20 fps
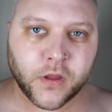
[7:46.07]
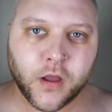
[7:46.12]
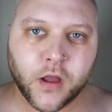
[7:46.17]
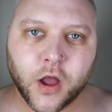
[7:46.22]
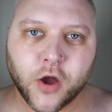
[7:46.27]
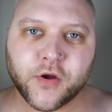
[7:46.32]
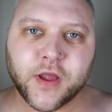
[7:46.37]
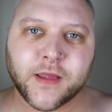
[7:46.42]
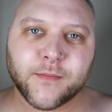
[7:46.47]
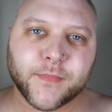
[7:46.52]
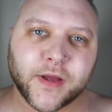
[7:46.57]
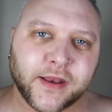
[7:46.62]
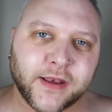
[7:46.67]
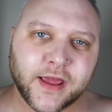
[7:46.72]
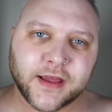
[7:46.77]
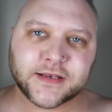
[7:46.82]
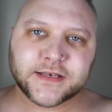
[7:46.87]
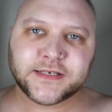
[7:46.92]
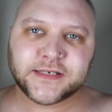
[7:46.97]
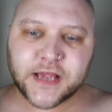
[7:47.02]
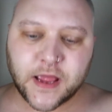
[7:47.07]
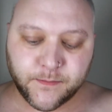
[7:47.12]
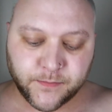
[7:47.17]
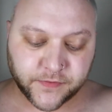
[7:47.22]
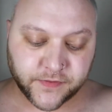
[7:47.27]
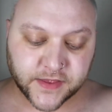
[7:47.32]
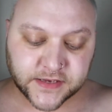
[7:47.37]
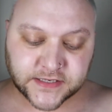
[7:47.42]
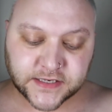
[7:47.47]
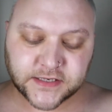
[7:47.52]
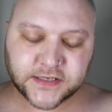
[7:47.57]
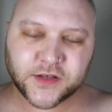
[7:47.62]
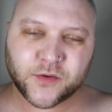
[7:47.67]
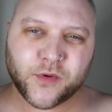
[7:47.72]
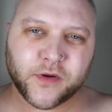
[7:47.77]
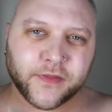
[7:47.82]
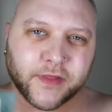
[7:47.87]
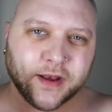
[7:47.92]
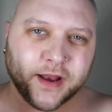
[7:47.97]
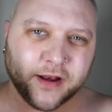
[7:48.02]
Okay, my next step, this is the
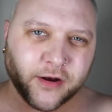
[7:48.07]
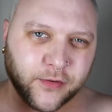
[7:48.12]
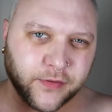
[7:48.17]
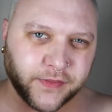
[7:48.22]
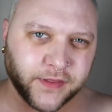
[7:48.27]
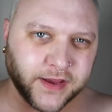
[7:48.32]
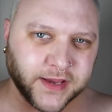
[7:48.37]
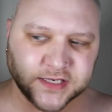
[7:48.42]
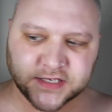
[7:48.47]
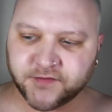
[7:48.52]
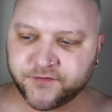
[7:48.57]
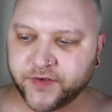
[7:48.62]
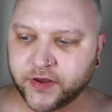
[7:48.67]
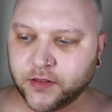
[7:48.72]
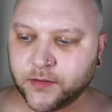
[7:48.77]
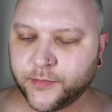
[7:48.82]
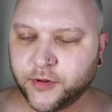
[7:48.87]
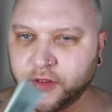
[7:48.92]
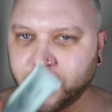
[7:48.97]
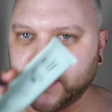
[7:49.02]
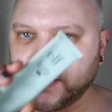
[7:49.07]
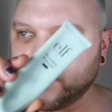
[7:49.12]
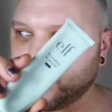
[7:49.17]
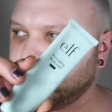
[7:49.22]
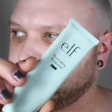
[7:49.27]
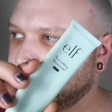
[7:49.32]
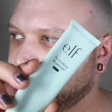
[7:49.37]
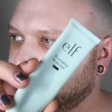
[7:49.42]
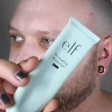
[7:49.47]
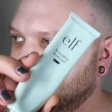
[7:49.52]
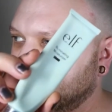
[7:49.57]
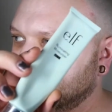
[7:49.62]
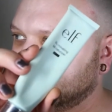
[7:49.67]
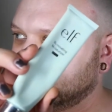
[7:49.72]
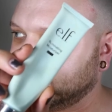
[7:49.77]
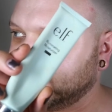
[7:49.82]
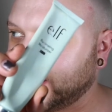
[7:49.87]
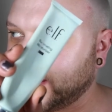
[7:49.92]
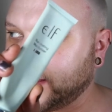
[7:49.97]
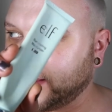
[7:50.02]
one that I don't think is available anymore.
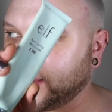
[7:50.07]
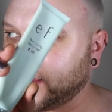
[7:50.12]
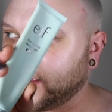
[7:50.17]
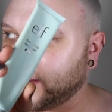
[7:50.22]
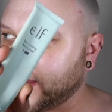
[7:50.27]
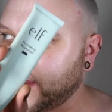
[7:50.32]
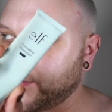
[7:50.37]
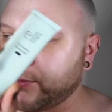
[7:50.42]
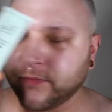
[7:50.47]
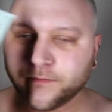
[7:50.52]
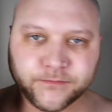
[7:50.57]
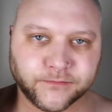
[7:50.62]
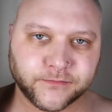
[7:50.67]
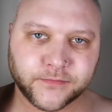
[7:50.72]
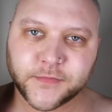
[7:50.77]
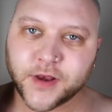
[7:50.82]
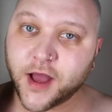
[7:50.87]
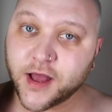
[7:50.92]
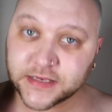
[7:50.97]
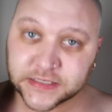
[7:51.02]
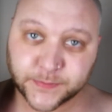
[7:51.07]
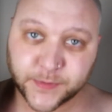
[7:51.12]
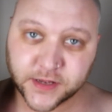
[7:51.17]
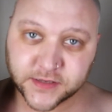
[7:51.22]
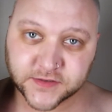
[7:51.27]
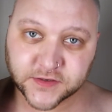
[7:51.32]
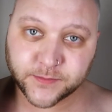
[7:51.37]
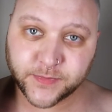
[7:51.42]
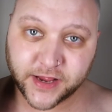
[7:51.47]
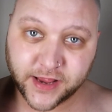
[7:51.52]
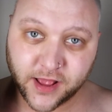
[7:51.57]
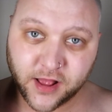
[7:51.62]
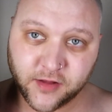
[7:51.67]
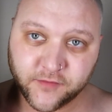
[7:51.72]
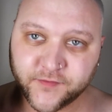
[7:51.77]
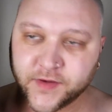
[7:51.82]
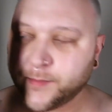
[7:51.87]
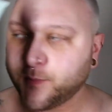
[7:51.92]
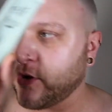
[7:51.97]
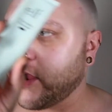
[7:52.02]
It's yet again, not sponsored by
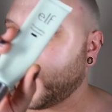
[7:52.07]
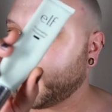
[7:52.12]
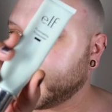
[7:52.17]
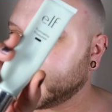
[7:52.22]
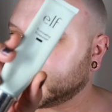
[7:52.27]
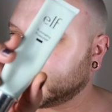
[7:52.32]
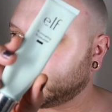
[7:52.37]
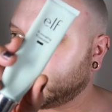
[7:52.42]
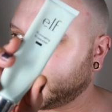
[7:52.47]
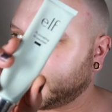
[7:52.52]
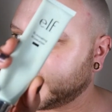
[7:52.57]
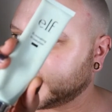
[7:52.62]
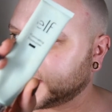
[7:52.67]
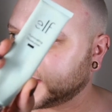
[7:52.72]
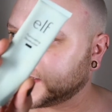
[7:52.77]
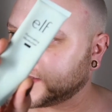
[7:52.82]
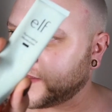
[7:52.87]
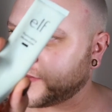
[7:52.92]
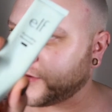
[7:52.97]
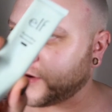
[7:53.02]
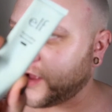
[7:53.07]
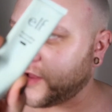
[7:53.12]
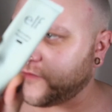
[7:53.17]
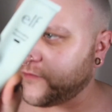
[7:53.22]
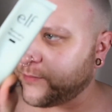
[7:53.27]
e.l.f., I promise, but this is another e.l.f.